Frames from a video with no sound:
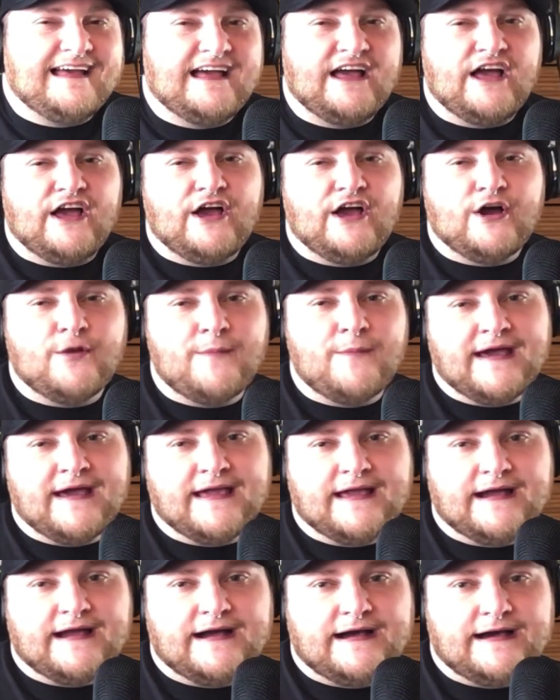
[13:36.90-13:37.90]
As sad as
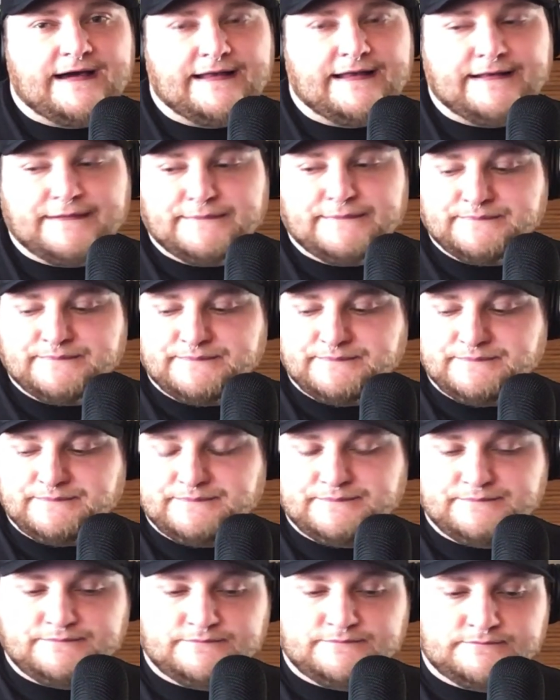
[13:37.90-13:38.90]
this makes me,
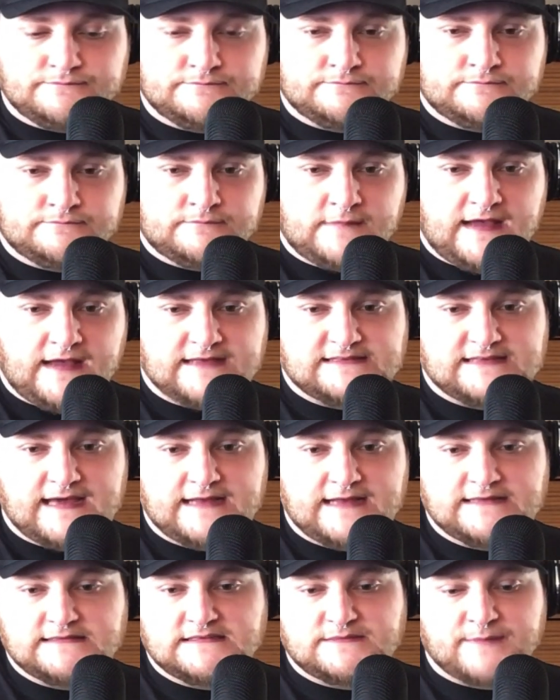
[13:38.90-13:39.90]
ladies and gentlemen, it is time for the
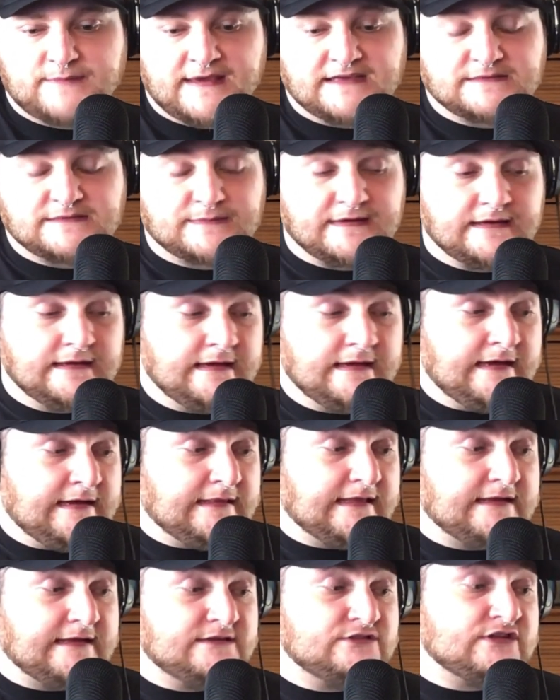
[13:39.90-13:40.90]
close
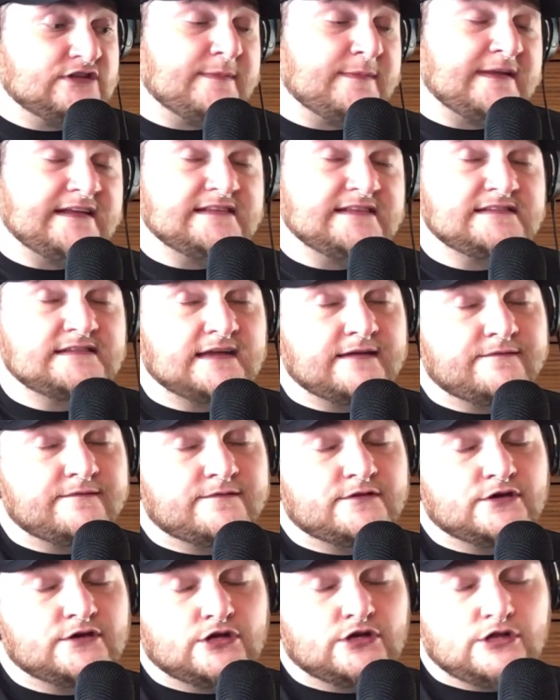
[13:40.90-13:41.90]
of the Jon Jon
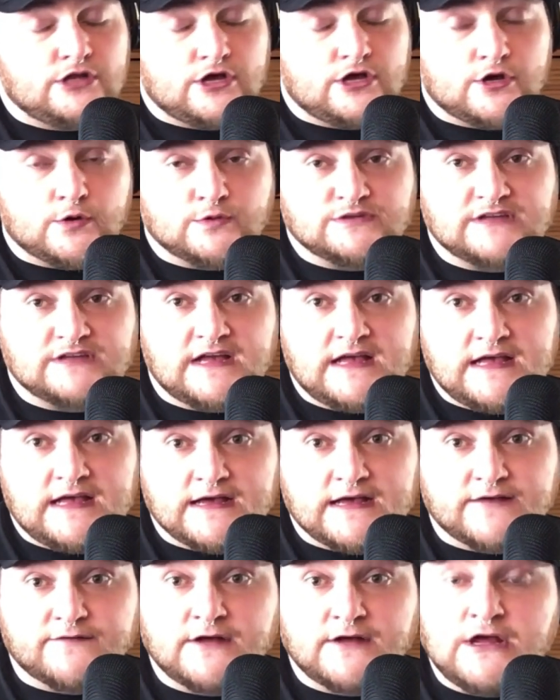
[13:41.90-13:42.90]
Happy Hour. I want to
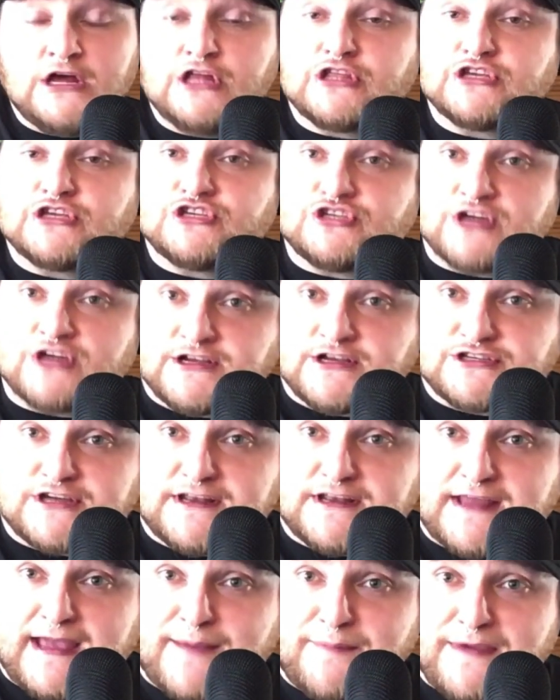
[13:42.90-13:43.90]
so much
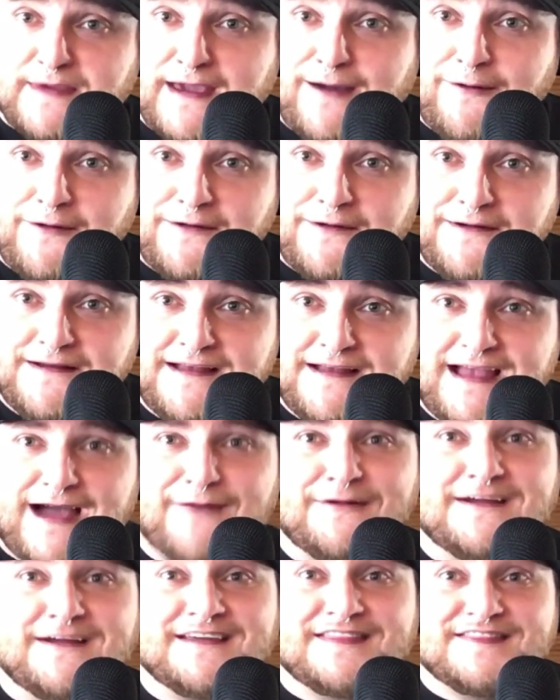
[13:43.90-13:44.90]
quick
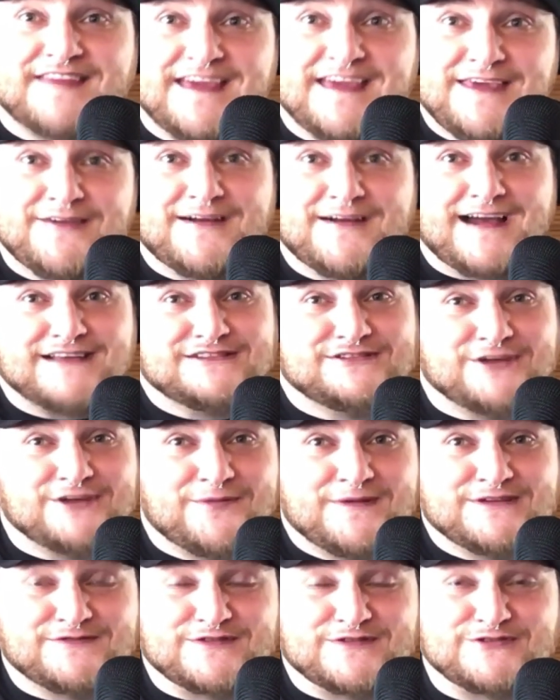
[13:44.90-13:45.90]
but short episode
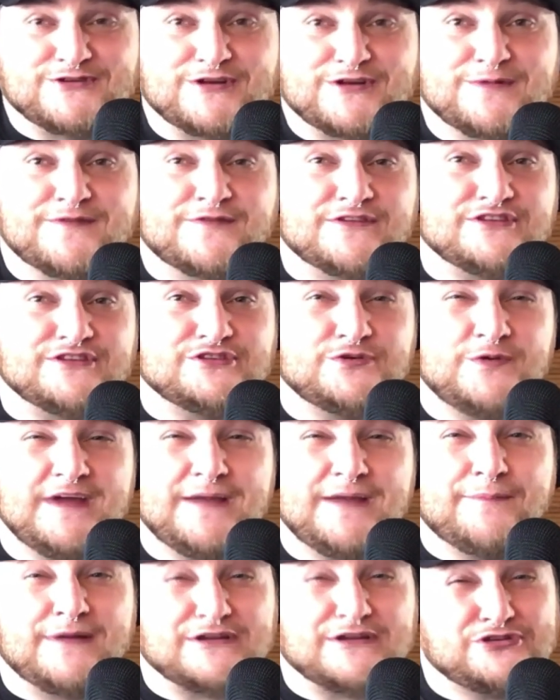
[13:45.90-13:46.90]
of
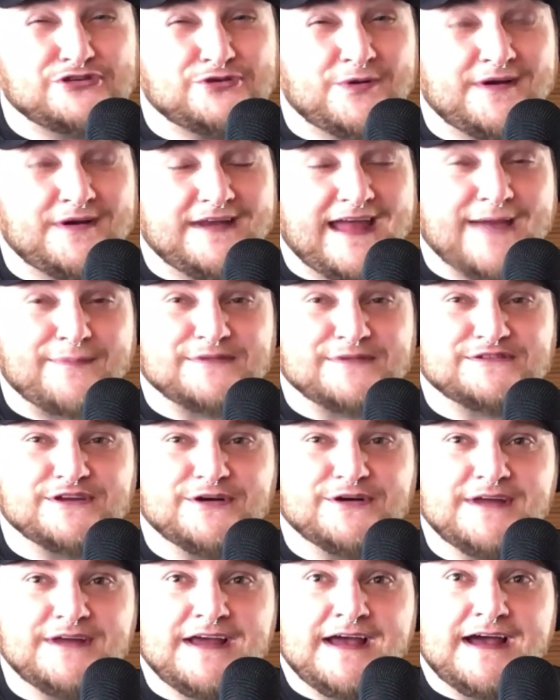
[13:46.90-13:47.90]
JJHH
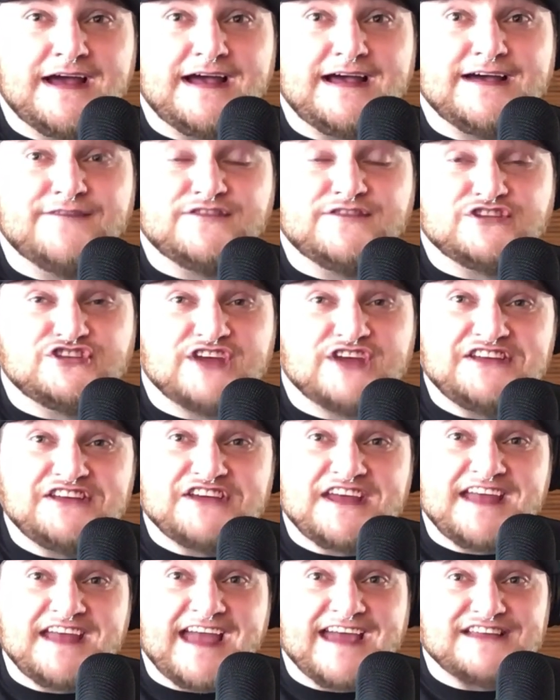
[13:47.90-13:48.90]
10. I will see you
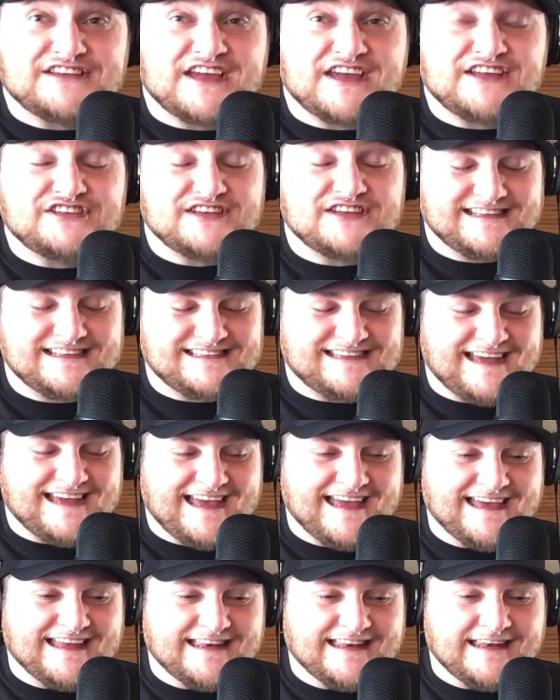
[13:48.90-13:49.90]
guys this week for
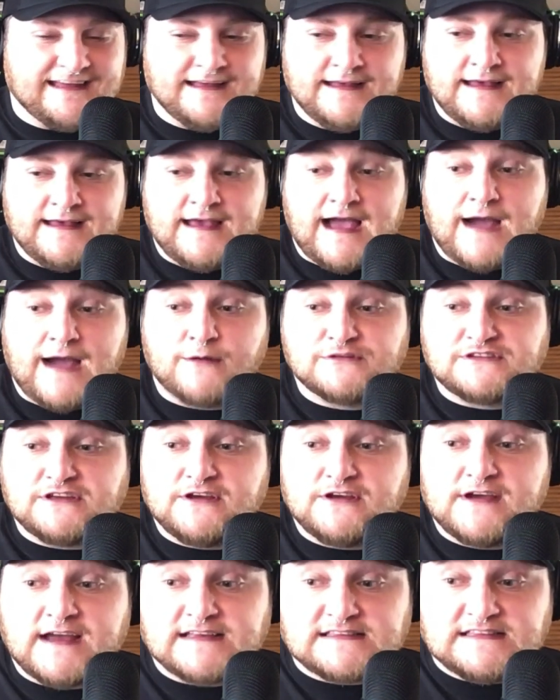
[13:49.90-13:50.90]
episode 11
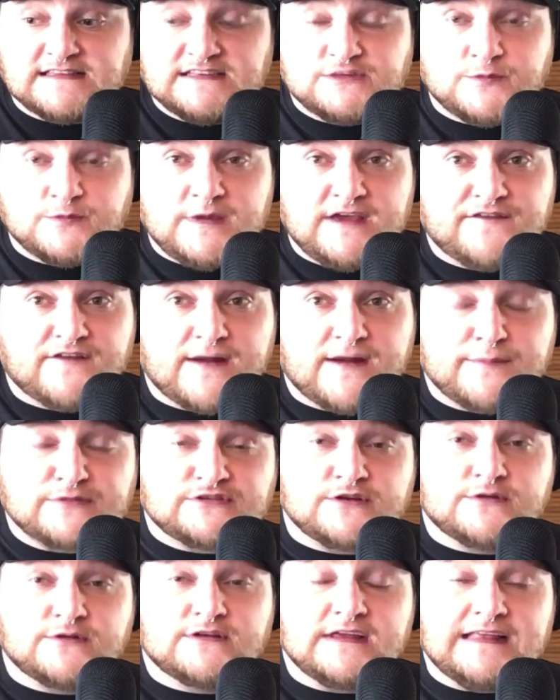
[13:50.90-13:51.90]
and episode 12 on
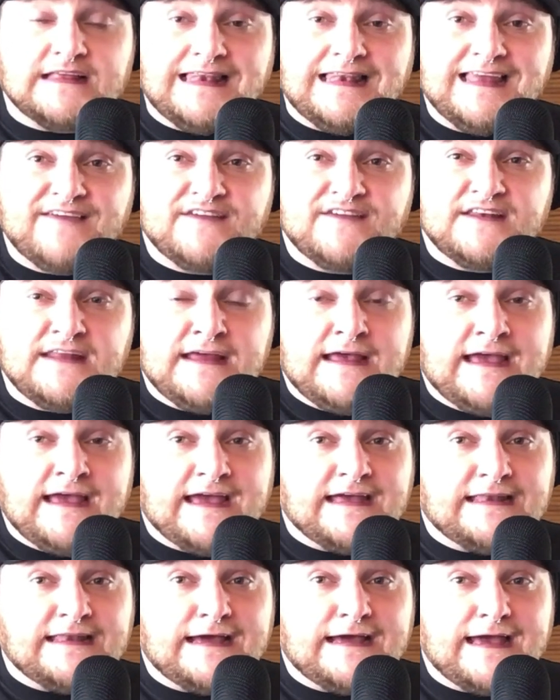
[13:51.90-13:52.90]
Sunday, live
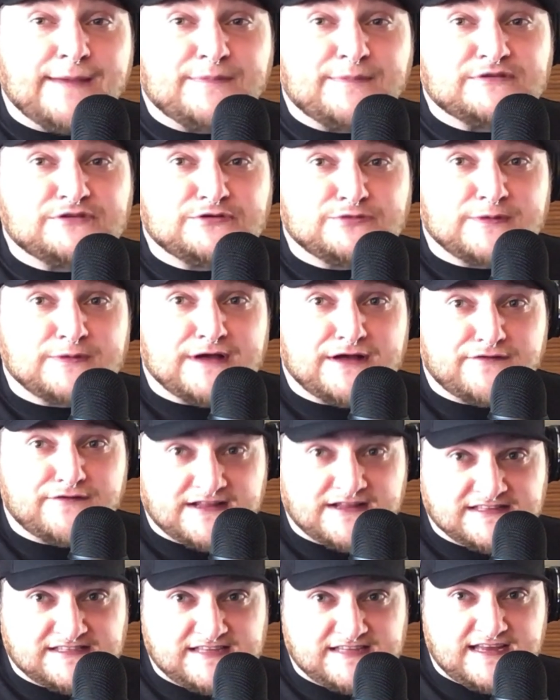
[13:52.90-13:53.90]
here on Twitch.
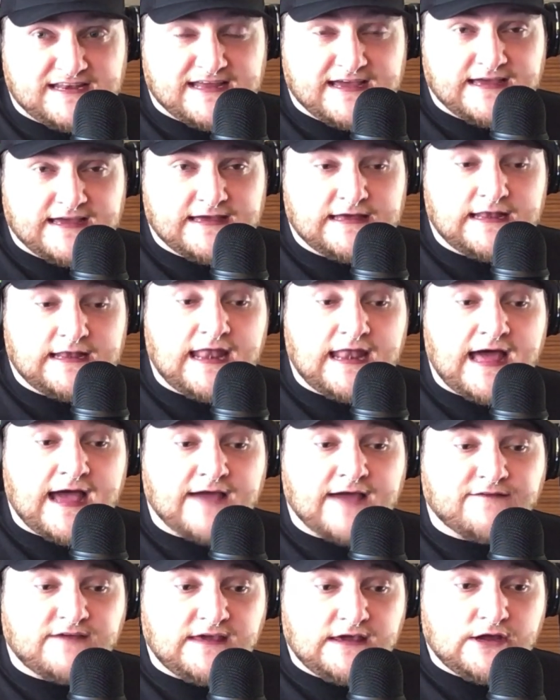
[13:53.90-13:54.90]
I love you guys so
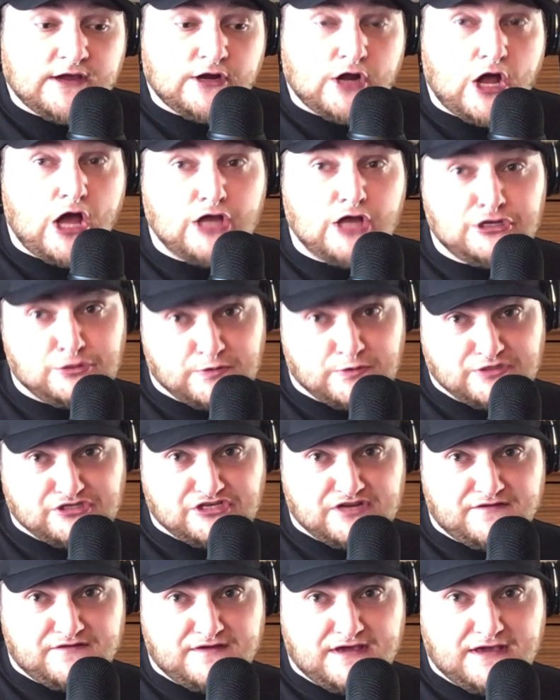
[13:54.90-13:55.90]
much. Next
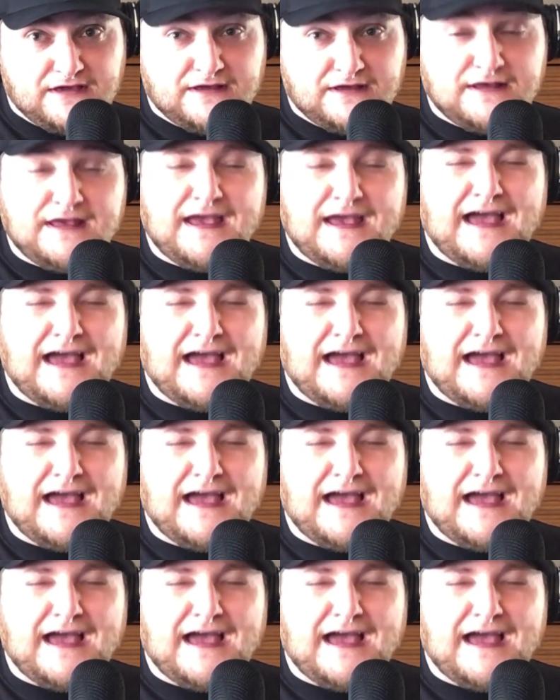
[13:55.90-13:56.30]
time. Bye.